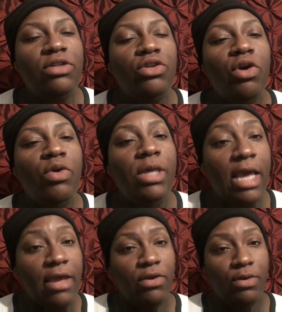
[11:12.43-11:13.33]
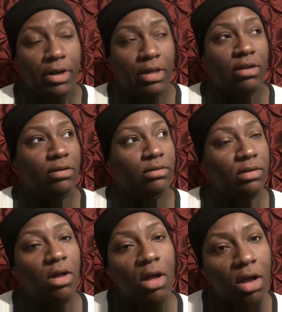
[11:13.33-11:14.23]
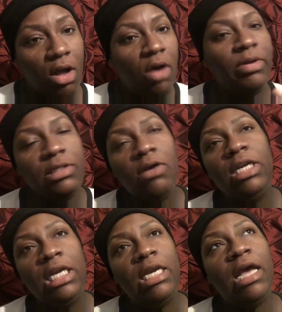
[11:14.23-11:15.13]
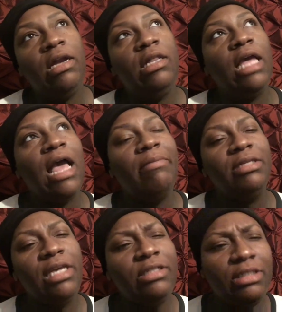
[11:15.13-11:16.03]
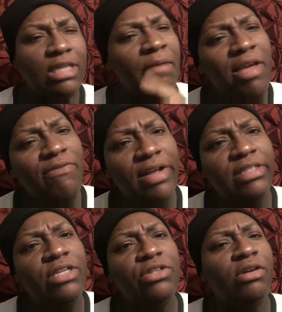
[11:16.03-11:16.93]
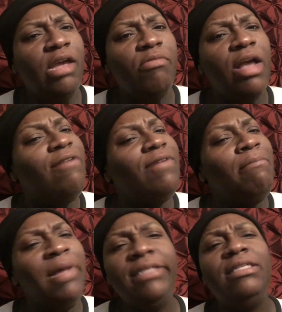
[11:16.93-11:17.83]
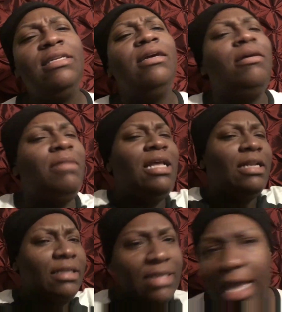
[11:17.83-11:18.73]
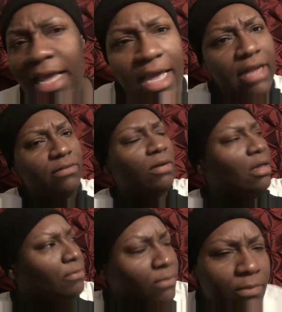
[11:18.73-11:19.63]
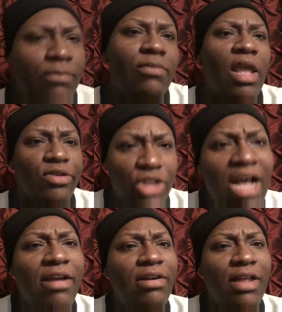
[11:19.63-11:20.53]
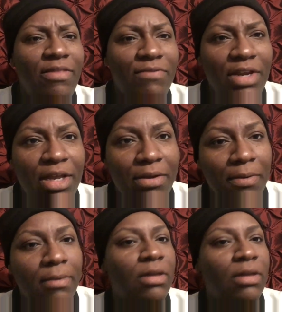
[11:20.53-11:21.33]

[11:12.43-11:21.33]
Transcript: No Yeah York. Always holding it down in the comment section. Tell me if I said your name right. If I messed it up, dang it, I'll try on another video.